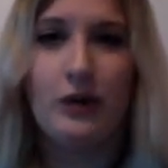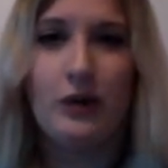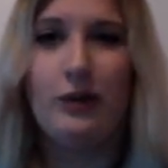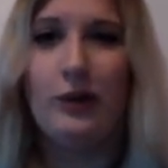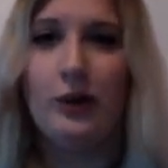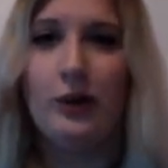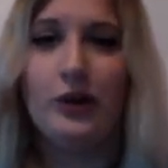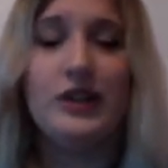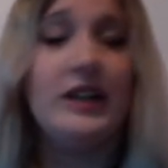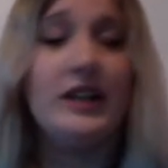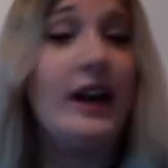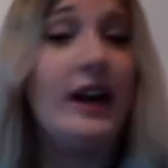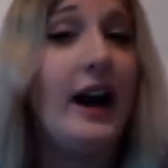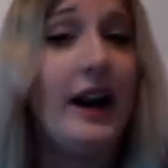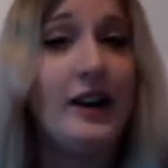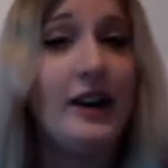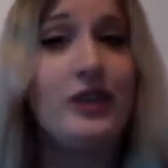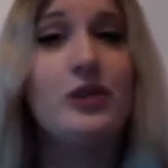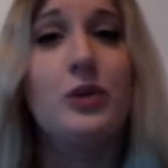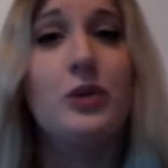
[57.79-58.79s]
learned in high
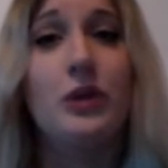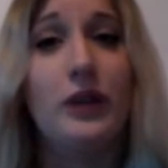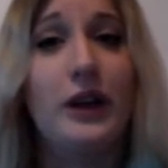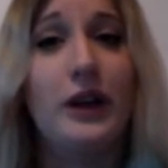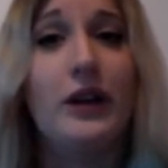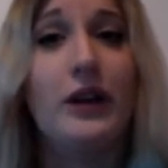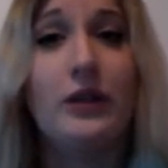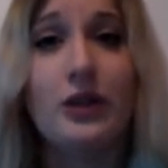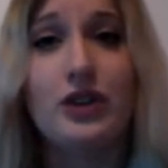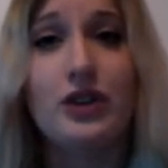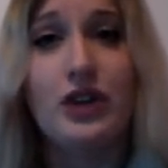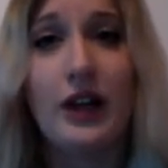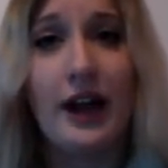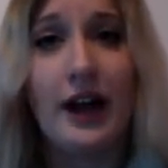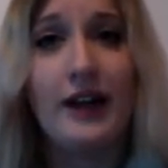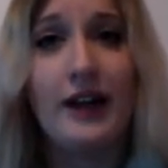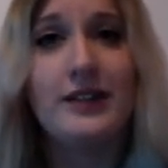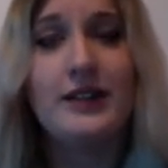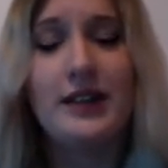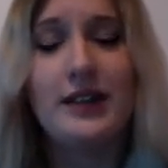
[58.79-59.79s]
school English
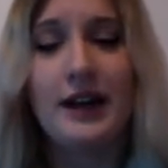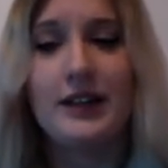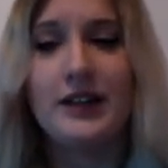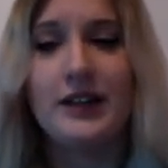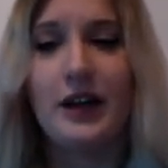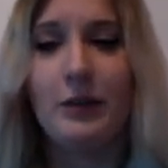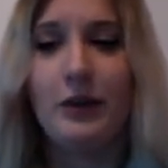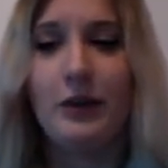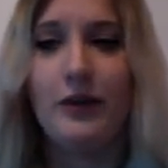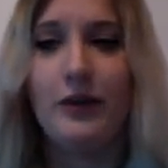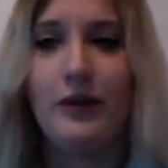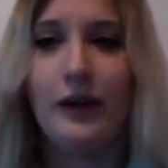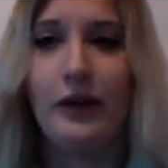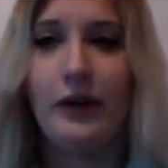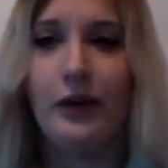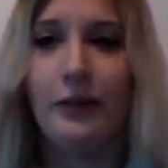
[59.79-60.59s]
class, that type of thing.